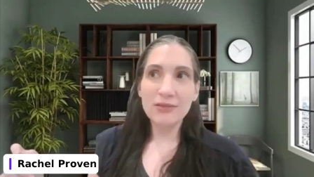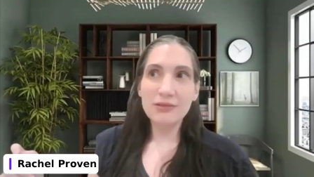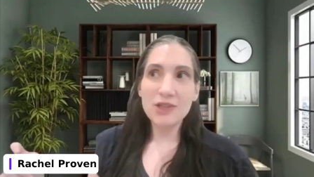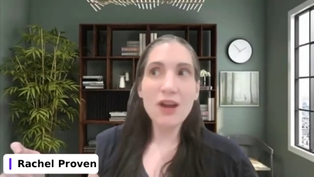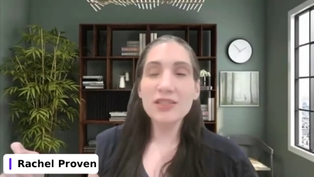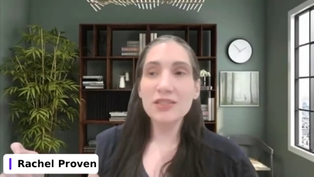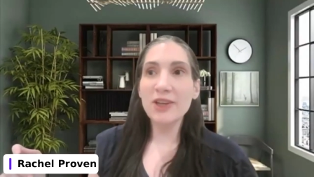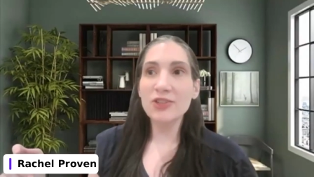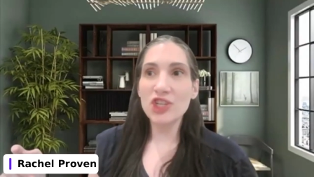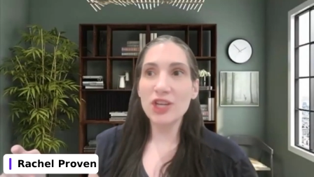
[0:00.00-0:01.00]
talks
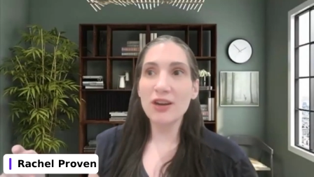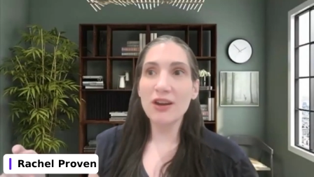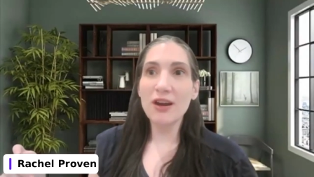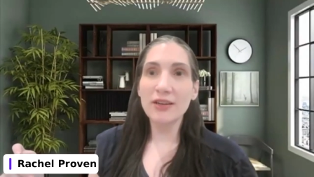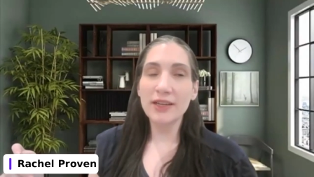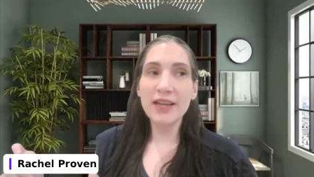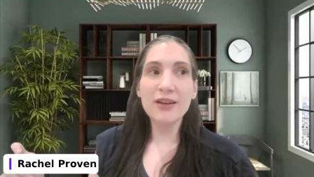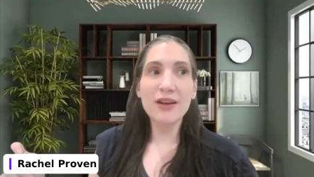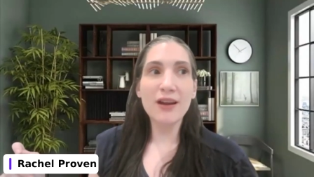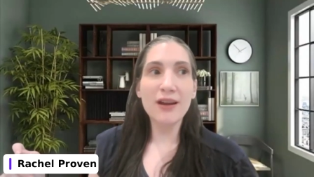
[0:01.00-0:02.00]
about GRR and
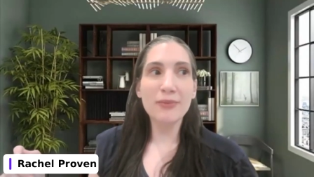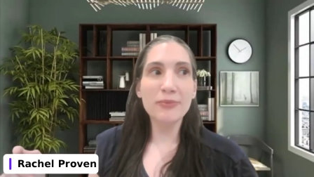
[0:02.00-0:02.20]
NRR,